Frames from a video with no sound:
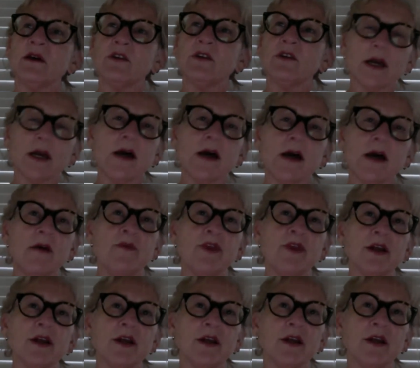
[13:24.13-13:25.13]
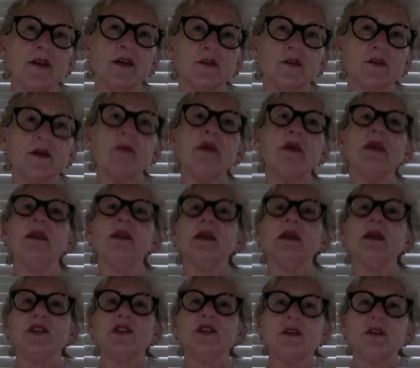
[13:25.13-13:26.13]
the Caribbean
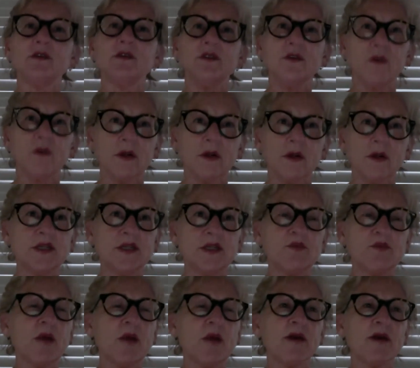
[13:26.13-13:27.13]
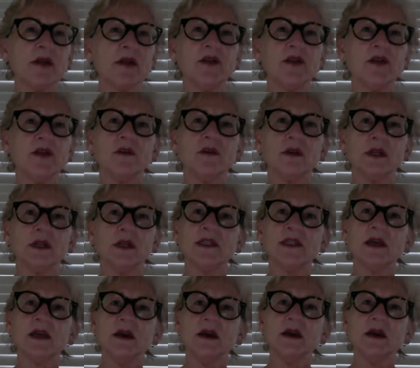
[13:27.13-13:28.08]
into New Orleans, primarily New Orleans,